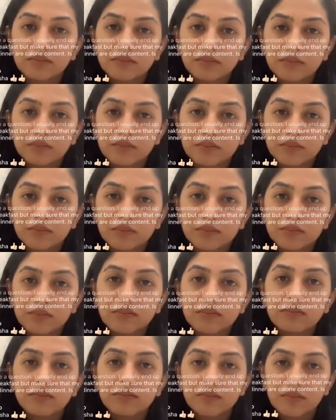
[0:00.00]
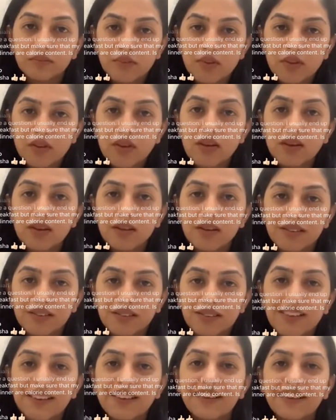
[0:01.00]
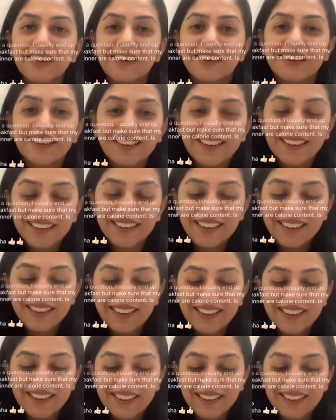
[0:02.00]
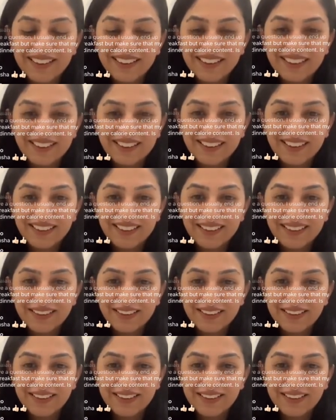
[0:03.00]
This person isn't speaking.